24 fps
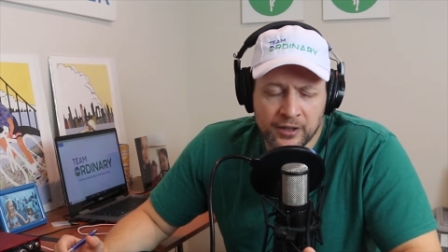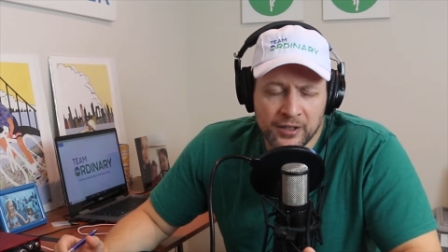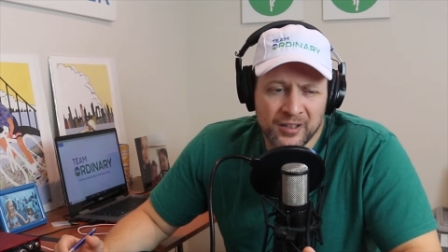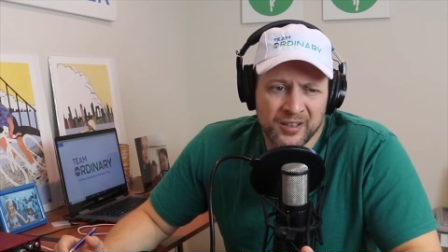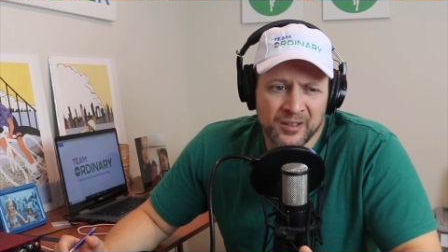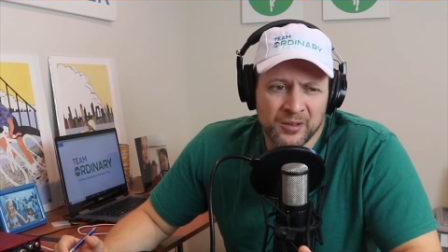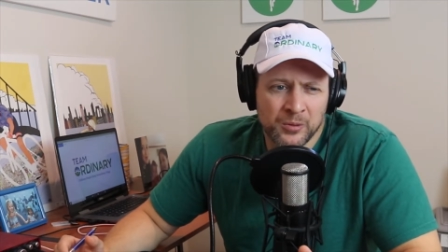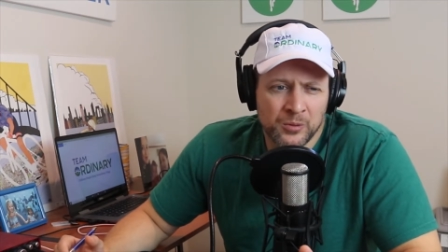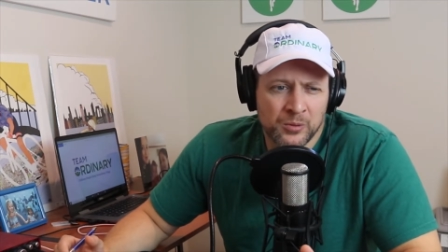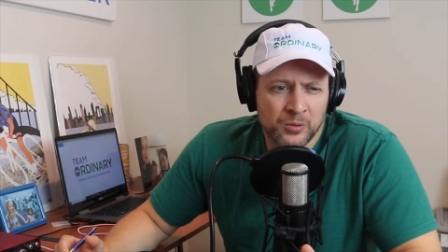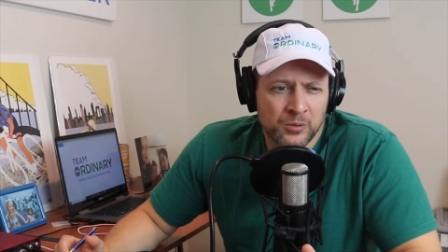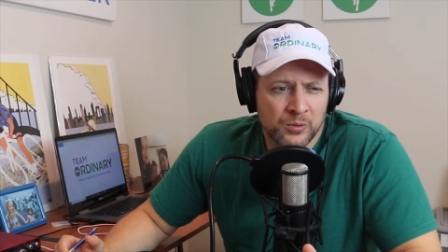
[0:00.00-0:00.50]

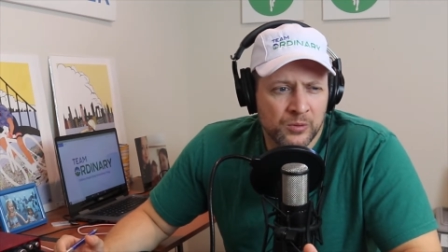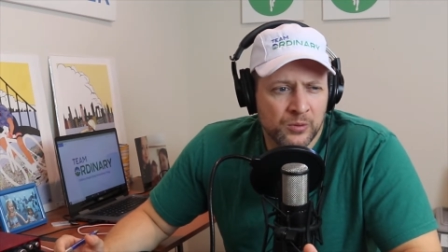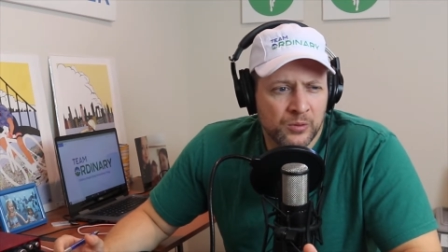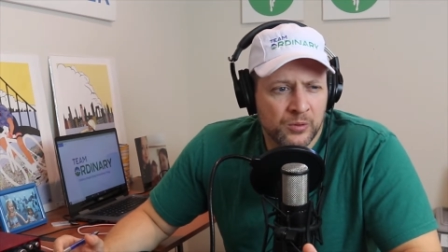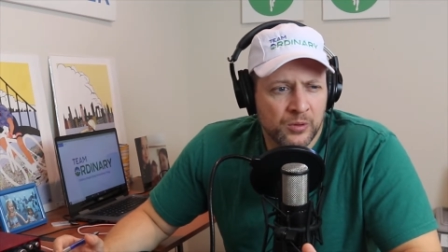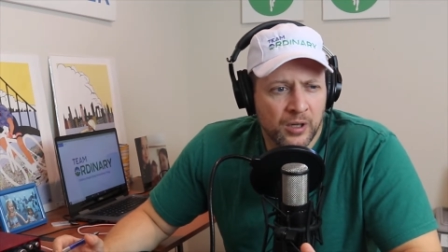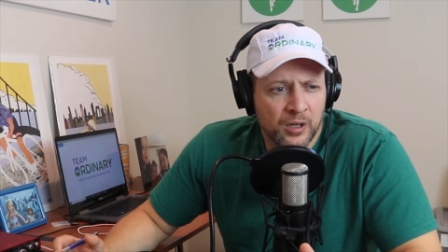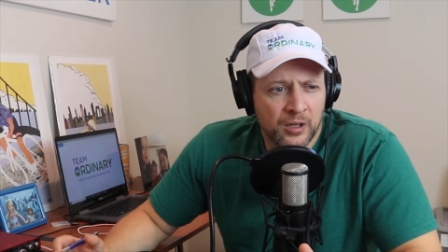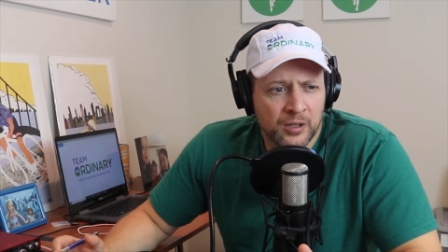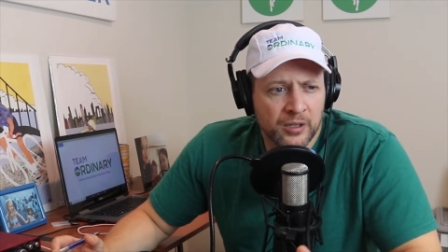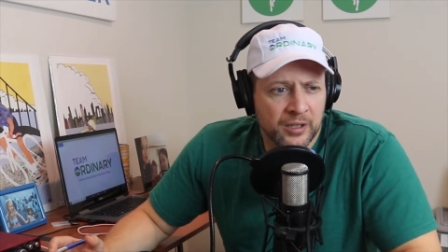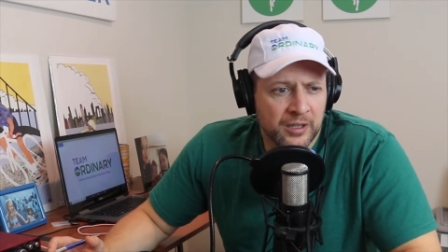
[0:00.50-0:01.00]

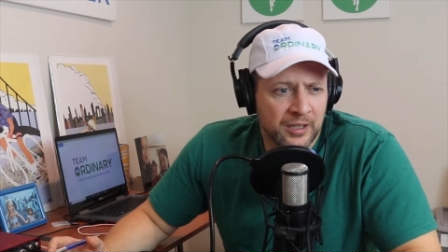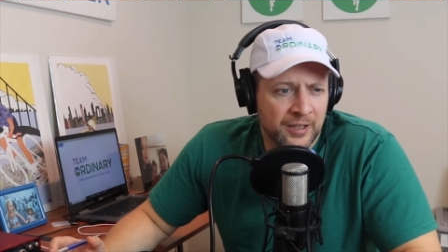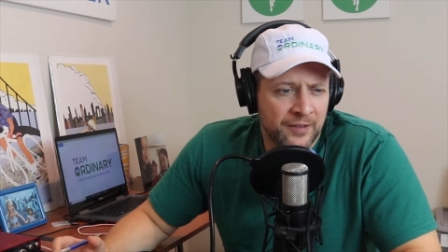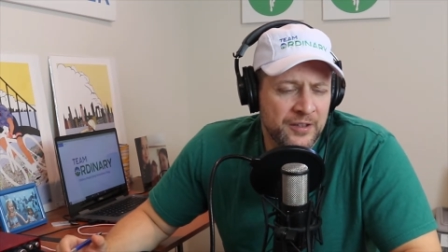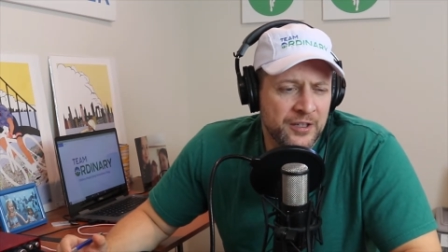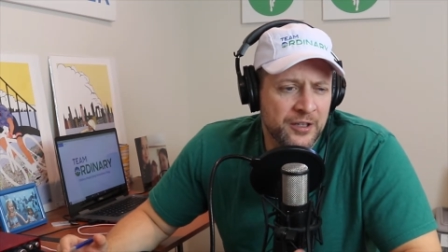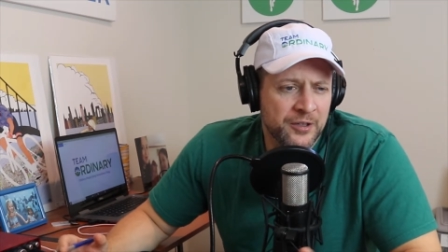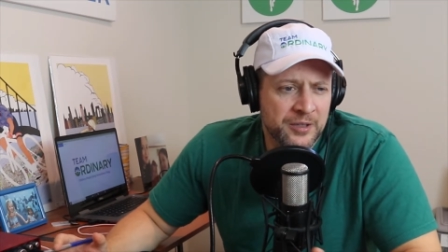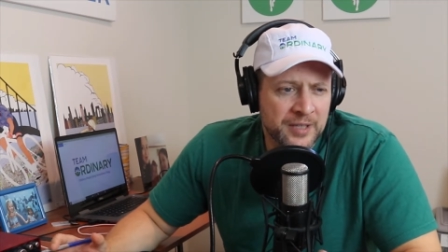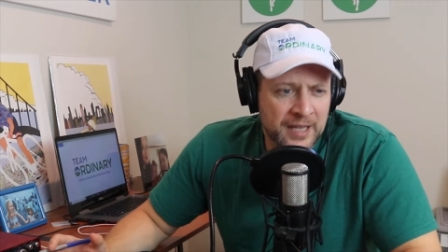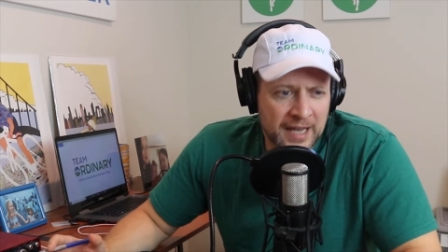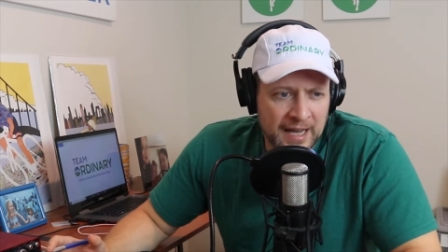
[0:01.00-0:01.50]
you live
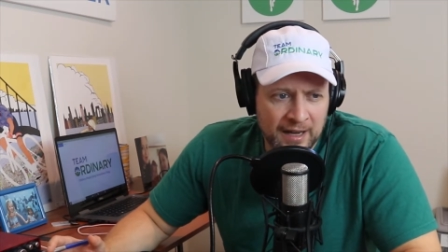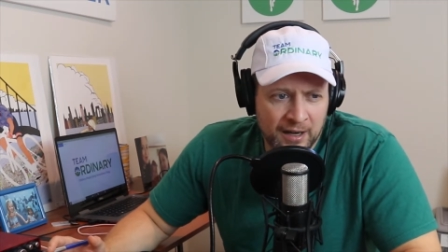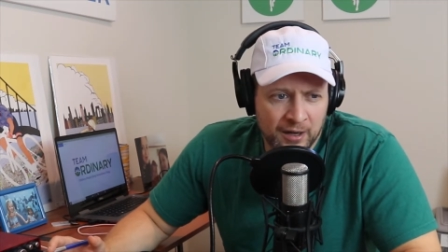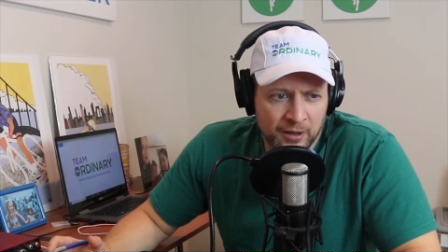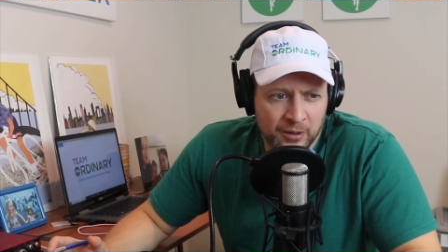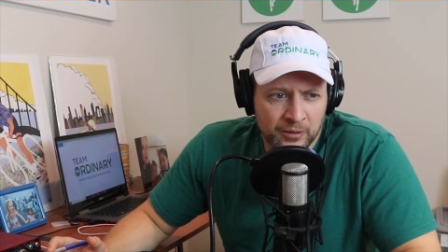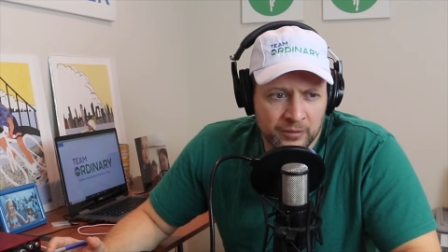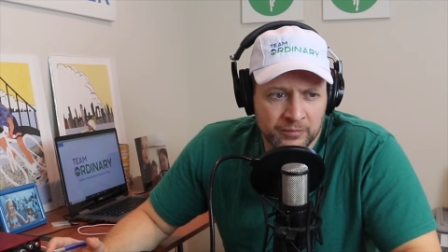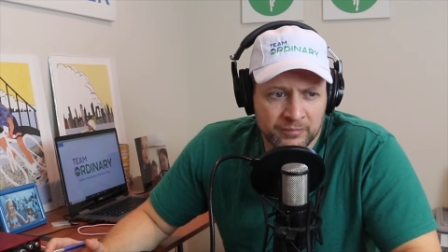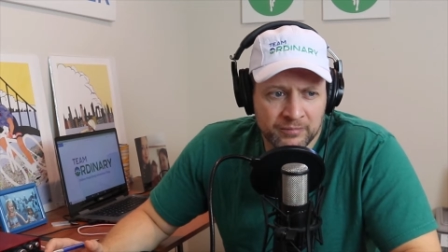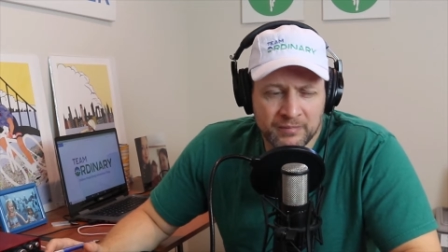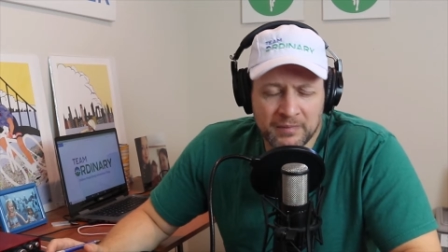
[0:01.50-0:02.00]
in your
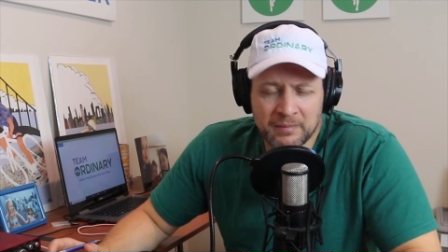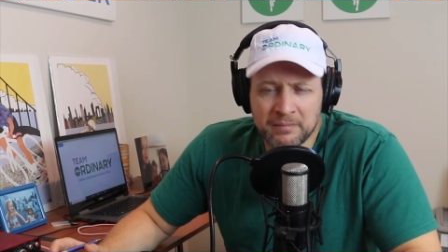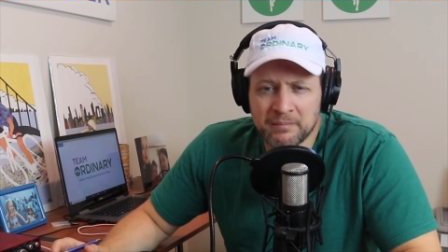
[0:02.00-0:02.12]
town,